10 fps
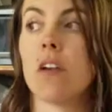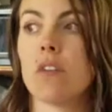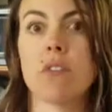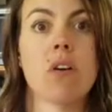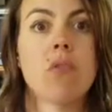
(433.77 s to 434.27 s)

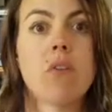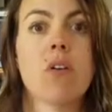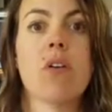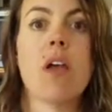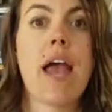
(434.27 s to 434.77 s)
So
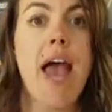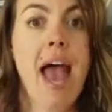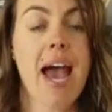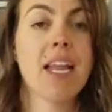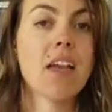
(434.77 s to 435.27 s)

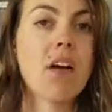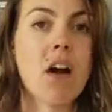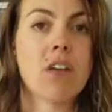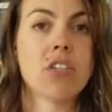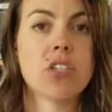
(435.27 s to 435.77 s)
adding
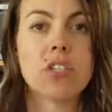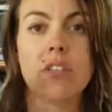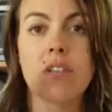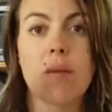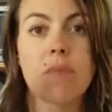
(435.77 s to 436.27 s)
collagen to the
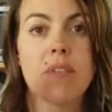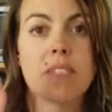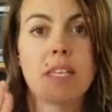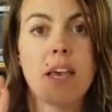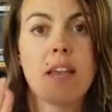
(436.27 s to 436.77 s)
top of the
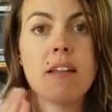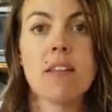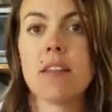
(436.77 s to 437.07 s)
skin,